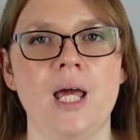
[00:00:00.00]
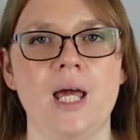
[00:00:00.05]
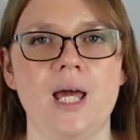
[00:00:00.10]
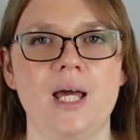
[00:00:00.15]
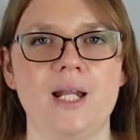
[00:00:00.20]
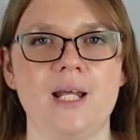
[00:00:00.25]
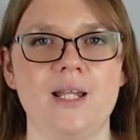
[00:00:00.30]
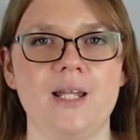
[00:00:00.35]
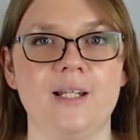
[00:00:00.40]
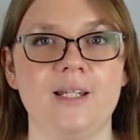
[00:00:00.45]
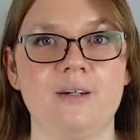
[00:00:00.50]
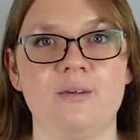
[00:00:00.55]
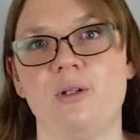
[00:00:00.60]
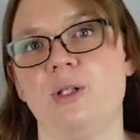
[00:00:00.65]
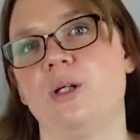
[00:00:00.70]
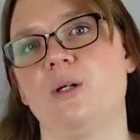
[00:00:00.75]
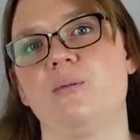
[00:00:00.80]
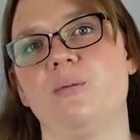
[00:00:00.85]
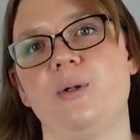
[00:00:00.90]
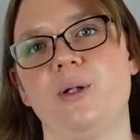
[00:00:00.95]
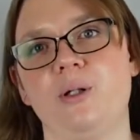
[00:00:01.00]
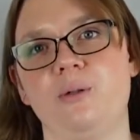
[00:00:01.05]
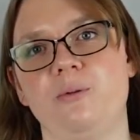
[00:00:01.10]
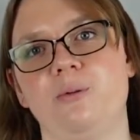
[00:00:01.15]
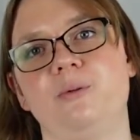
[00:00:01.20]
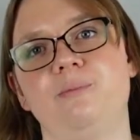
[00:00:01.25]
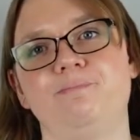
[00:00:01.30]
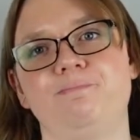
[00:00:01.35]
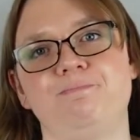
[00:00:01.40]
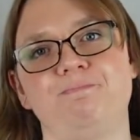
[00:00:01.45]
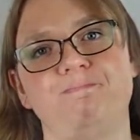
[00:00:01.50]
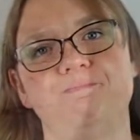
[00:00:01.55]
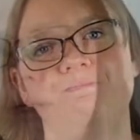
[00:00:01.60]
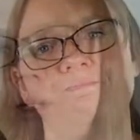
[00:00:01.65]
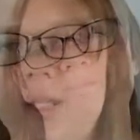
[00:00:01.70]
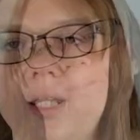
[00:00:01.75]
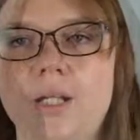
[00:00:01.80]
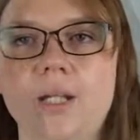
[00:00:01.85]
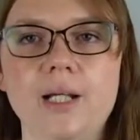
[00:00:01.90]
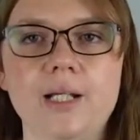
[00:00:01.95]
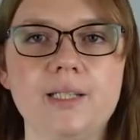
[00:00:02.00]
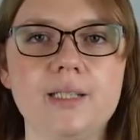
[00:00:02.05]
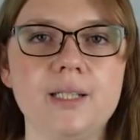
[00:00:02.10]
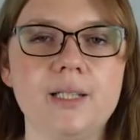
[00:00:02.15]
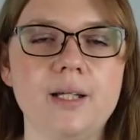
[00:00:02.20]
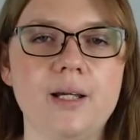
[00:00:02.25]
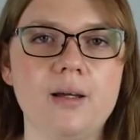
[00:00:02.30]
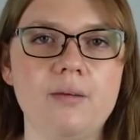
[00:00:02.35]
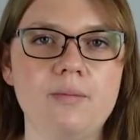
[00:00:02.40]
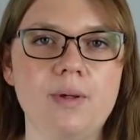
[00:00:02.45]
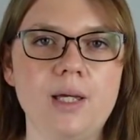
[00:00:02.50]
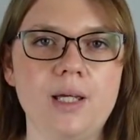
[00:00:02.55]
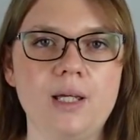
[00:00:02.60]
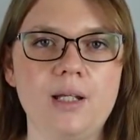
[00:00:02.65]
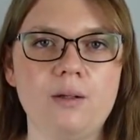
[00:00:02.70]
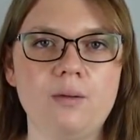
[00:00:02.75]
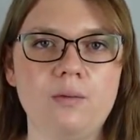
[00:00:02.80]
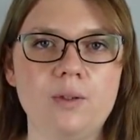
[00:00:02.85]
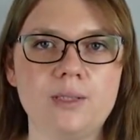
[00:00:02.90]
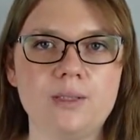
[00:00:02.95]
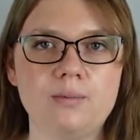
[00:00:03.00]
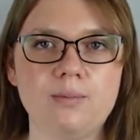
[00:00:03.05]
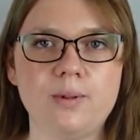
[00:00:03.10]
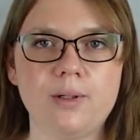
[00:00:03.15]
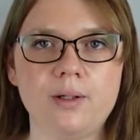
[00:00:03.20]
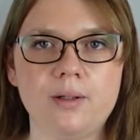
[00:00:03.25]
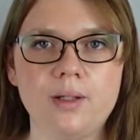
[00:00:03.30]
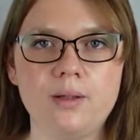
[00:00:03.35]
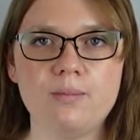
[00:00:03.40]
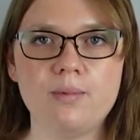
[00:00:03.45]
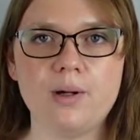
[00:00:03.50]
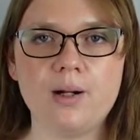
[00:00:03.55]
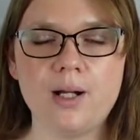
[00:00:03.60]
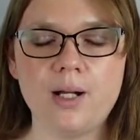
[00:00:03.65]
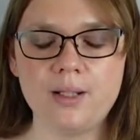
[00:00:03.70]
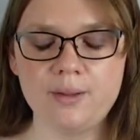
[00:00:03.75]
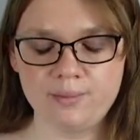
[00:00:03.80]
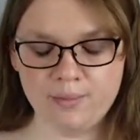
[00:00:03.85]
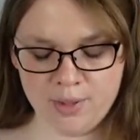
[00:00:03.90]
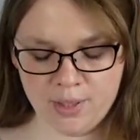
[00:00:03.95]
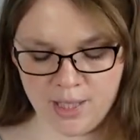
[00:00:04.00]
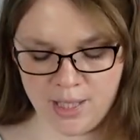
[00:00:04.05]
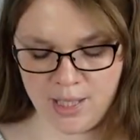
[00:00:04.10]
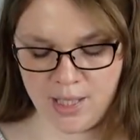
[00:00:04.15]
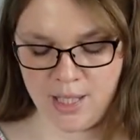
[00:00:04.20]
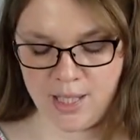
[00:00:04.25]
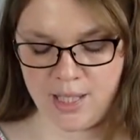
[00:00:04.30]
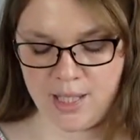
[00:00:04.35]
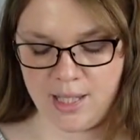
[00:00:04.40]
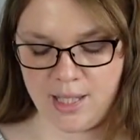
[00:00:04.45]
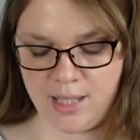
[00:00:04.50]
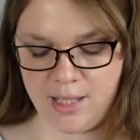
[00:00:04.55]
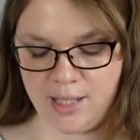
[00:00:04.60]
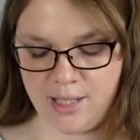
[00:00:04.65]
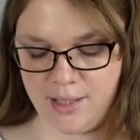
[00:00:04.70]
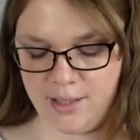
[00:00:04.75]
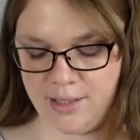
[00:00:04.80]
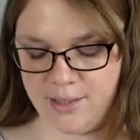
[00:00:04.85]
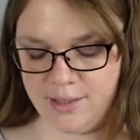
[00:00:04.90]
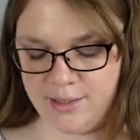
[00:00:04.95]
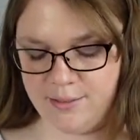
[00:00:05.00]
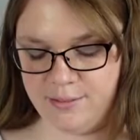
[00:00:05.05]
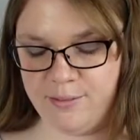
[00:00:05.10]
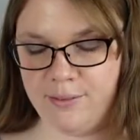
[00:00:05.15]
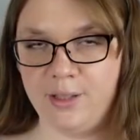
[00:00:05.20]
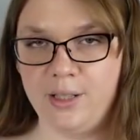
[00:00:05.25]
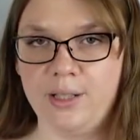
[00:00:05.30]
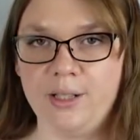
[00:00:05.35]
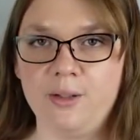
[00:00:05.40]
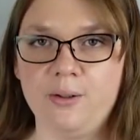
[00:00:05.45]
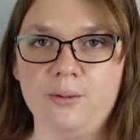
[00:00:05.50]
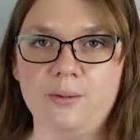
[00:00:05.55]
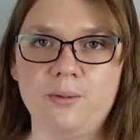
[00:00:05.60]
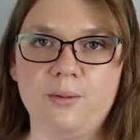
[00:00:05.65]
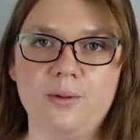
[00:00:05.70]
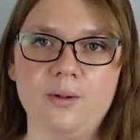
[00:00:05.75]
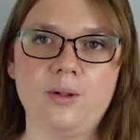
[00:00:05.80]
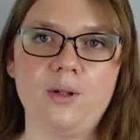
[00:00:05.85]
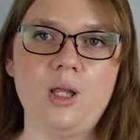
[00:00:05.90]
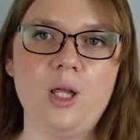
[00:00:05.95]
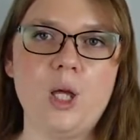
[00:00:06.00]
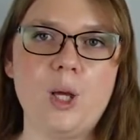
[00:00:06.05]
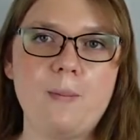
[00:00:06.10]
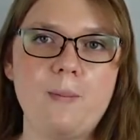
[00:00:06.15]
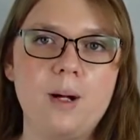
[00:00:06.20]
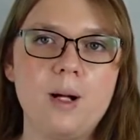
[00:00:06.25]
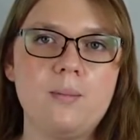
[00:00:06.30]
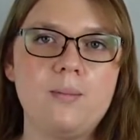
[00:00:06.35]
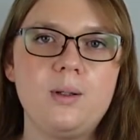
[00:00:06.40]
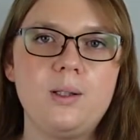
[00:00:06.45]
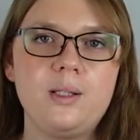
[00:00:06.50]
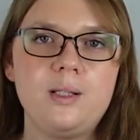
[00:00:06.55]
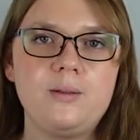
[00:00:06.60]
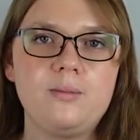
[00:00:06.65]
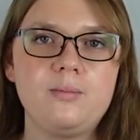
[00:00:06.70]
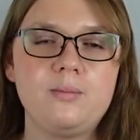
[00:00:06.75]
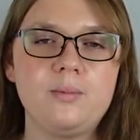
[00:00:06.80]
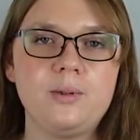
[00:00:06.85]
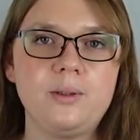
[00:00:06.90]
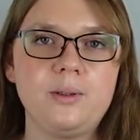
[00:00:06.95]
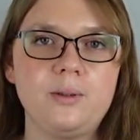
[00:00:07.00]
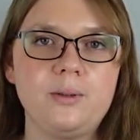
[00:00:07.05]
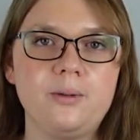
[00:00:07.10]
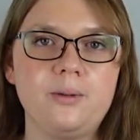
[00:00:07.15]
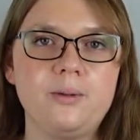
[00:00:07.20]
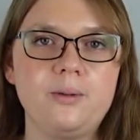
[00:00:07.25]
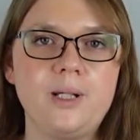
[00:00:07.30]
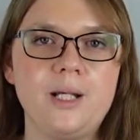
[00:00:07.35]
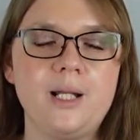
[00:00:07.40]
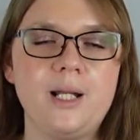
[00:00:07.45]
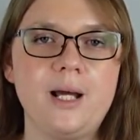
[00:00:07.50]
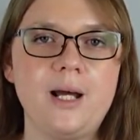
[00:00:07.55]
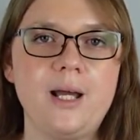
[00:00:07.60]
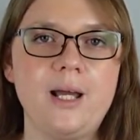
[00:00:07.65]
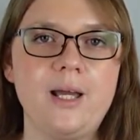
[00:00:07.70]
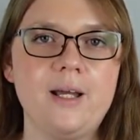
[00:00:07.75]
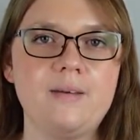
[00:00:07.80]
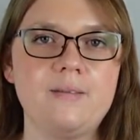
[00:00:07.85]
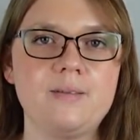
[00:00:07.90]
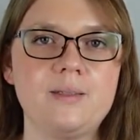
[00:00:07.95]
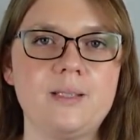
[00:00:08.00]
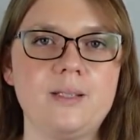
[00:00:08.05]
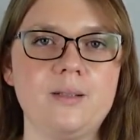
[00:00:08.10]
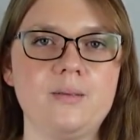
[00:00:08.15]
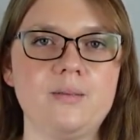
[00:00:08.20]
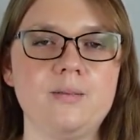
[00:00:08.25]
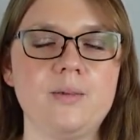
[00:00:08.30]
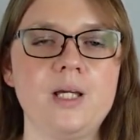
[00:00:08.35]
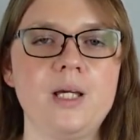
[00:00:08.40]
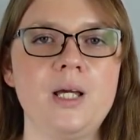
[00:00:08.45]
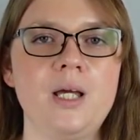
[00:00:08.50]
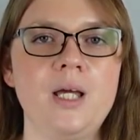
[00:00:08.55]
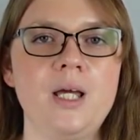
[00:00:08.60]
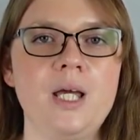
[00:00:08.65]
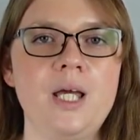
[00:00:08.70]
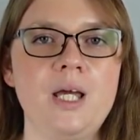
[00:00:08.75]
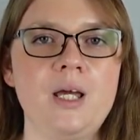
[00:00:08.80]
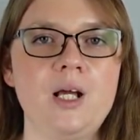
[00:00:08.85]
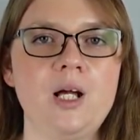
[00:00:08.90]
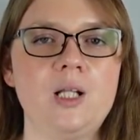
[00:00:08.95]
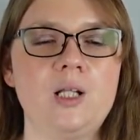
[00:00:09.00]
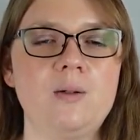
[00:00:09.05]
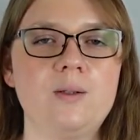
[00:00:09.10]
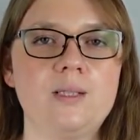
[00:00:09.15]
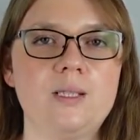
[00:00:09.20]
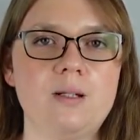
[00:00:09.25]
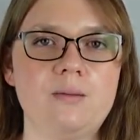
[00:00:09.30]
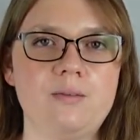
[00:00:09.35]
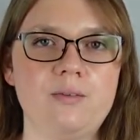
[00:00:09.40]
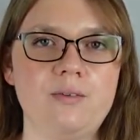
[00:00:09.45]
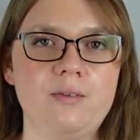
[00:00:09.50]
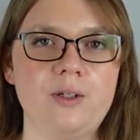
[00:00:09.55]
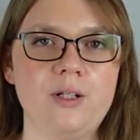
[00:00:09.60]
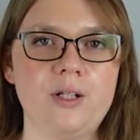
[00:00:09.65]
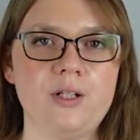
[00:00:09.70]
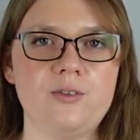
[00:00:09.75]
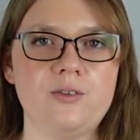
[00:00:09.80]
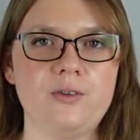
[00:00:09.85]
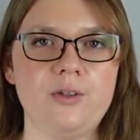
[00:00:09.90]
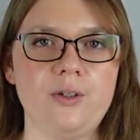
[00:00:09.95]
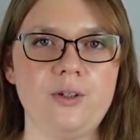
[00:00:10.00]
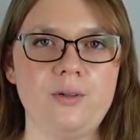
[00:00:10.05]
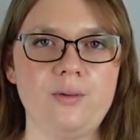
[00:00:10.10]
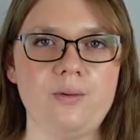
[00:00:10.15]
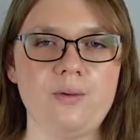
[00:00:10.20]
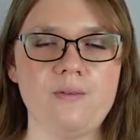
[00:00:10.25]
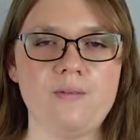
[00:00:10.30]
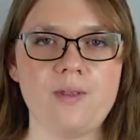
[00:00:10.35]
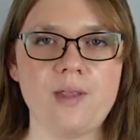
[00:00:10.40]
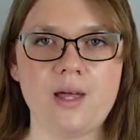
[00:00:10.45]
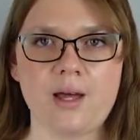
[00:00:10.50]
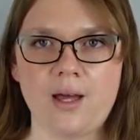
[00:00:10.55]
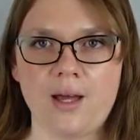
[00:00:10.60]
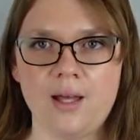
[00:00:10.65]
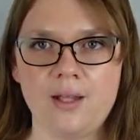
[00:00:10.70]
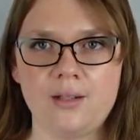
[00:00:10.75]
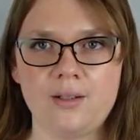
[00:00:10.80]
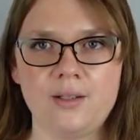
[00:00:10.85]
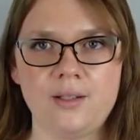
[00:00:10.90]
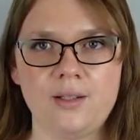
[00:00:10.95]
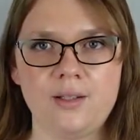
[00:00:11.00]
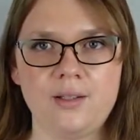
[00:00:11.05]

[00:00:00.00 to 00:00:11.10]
And I think that would look pretty cool. The next thing I made was a Berkeley bra in this really cool purple and blue, and I have some close-up footage for you of that.